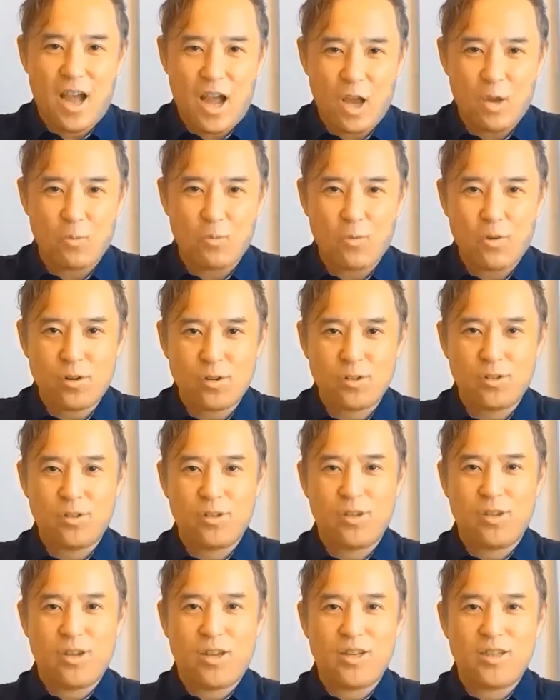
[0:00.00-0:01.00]
I worked
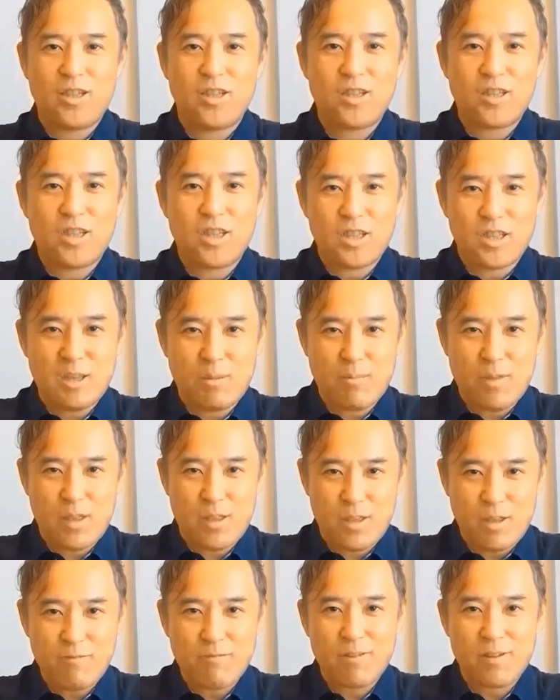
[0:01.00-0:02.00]
as a system
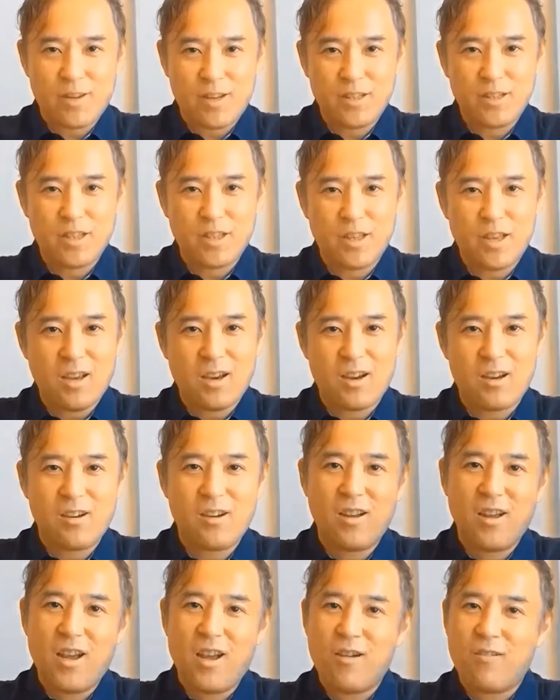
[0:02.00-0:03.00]
and network engineer
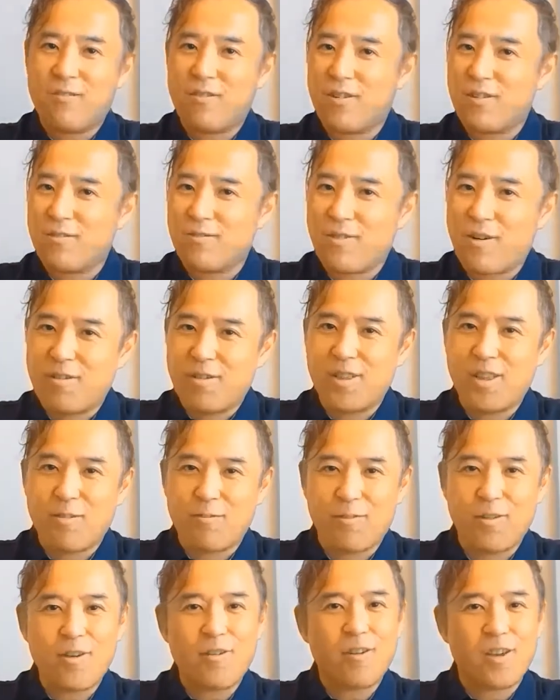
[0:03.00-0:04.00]
for foreign
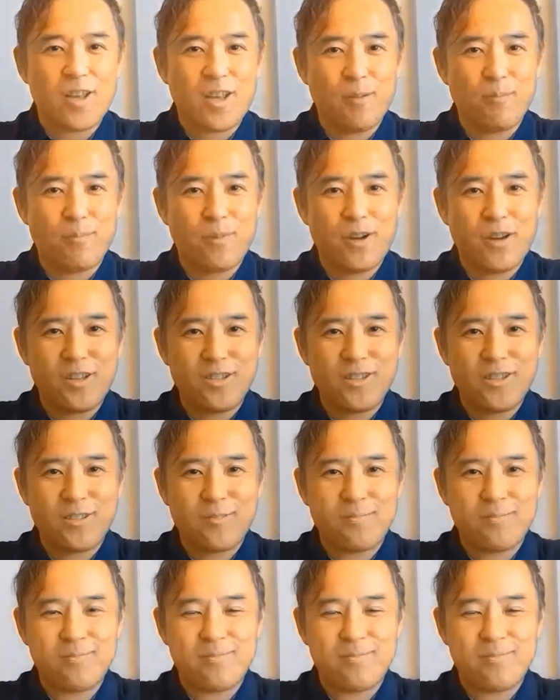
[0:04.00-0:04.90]
affiliate companies.